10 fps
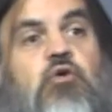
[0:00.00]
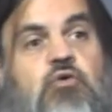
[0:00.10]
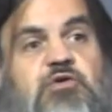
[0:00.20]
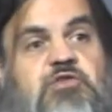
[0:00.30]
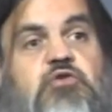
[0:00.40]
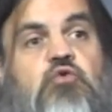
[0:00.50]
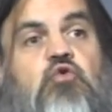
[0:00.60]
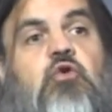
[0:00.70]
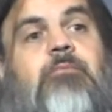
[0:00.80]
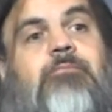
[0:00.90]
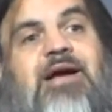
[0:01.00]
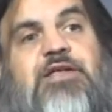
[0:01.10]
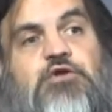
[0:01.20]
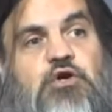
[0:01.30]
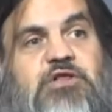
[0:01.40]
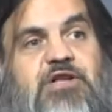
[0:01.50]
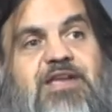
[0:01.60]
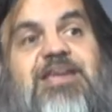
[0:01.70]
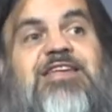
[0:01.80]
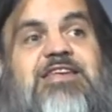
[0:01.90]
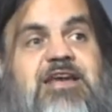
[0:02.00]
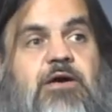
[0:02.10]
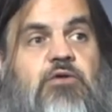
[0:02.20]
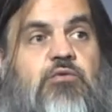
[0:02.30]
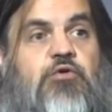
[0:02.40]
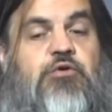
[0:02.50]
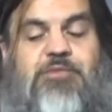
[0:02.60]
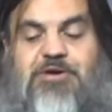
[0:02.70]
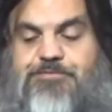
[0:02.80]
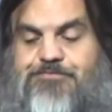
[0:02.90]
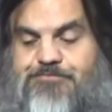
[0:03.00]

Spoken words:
or a school might look like down the road a bit.